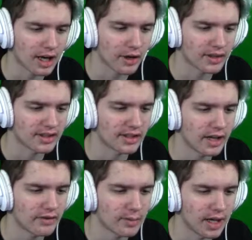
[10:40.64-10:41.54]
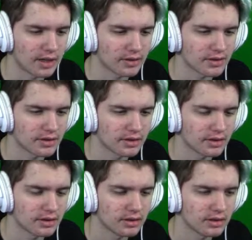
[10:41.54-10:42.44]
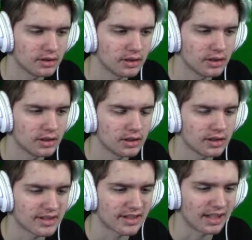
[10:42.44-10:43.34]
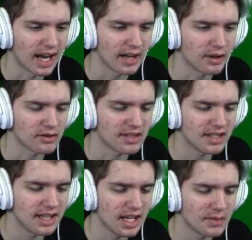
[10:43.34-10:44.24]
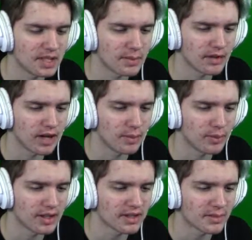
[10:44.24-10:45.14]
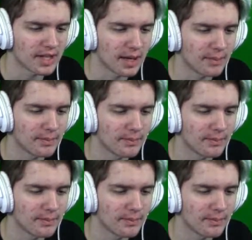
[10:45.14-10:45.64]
how I can slide for miles. Sliding those D Ms, am I right, boys? Up top.